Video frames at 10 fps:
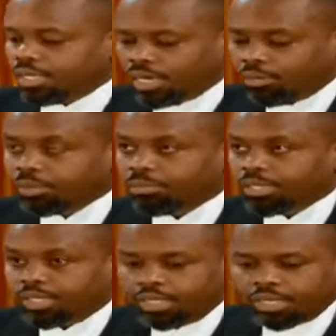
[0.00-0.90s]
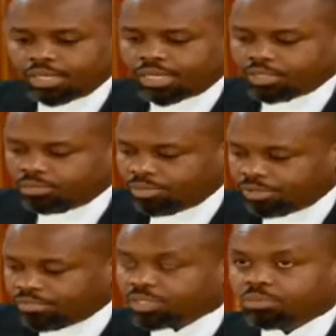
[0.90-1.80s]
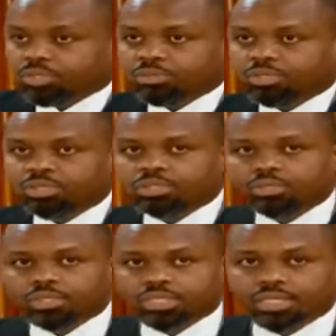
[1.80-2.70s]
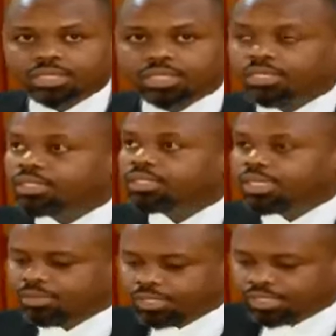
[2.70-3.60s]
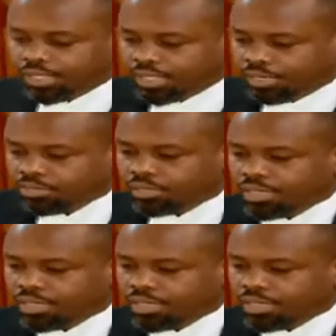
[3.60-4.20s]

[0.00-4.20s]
I will be as brief as possible, noting the little time that I have,